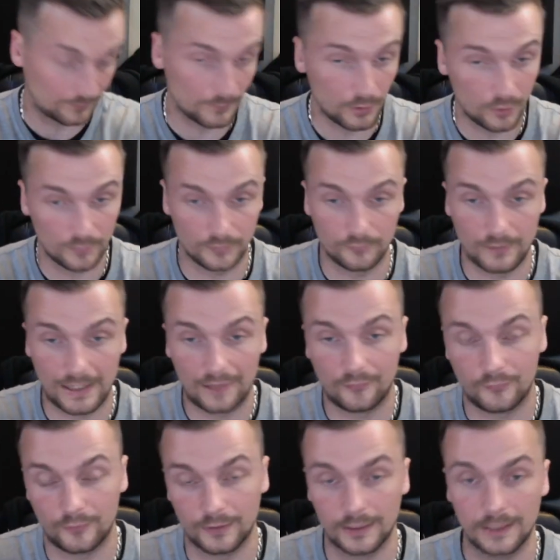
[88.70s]
more than
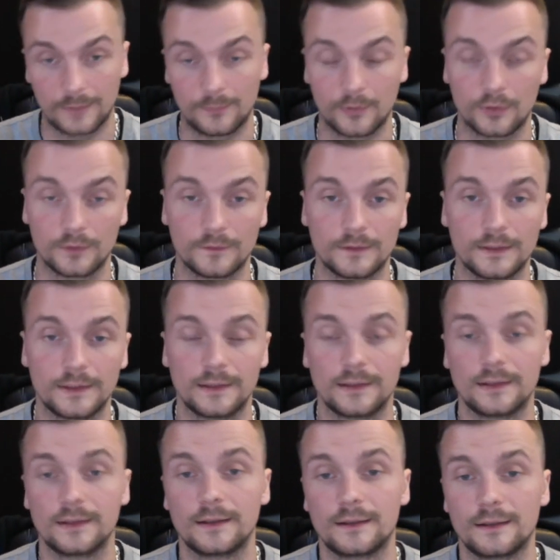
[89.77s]
Raff really, but
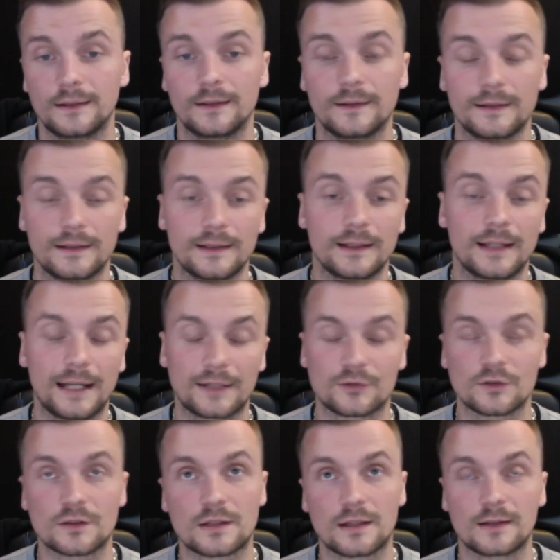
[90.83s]
I
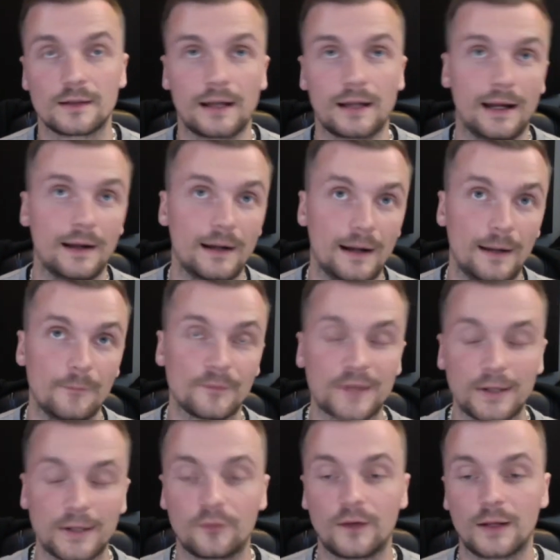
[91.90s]
just I'm
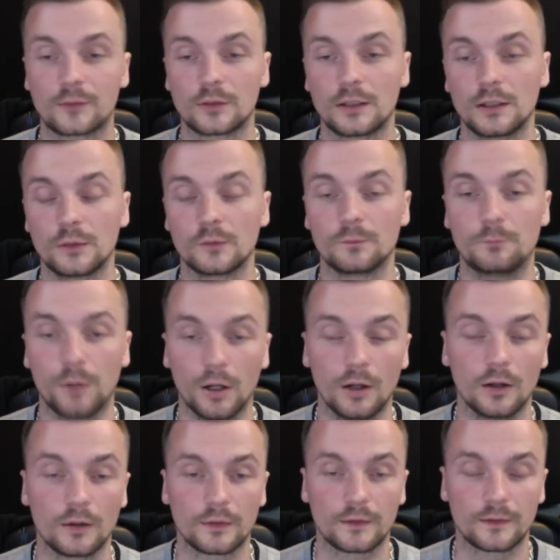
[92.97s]
terrified we're going to lose
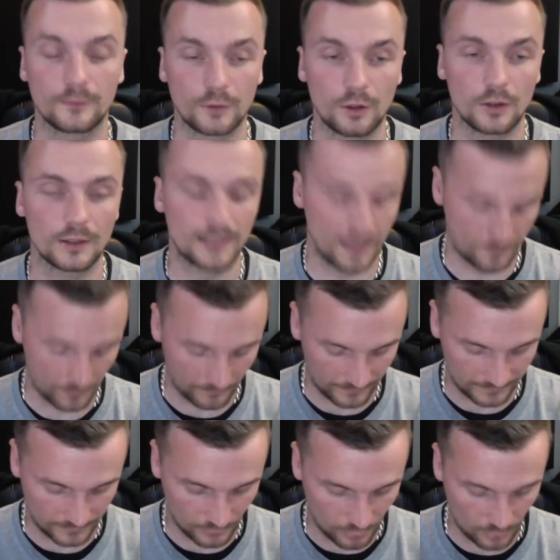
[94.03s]
both. I've got to keep on
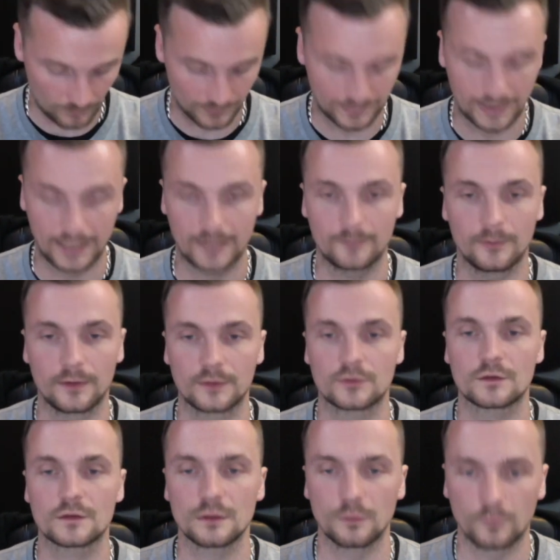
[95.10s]
this Dortmund hype where you
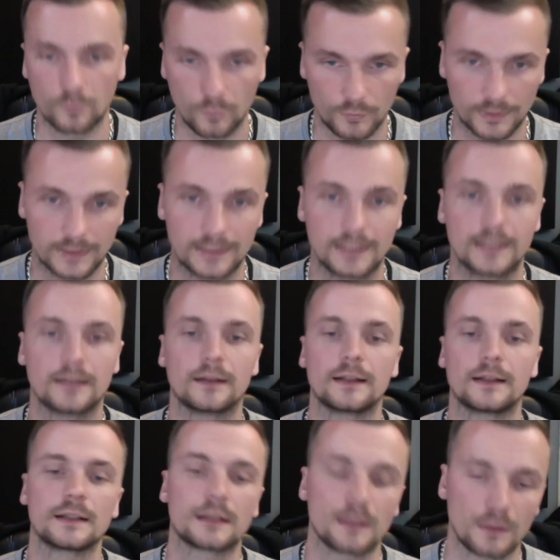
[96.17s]
just lose one a year and
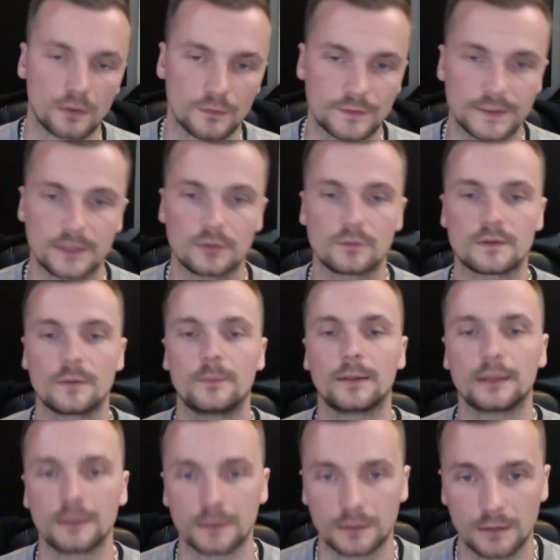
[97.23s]
then you can continue to
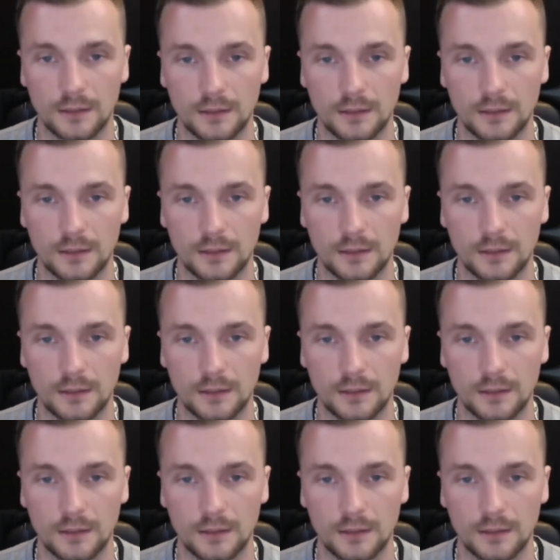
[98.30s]
build.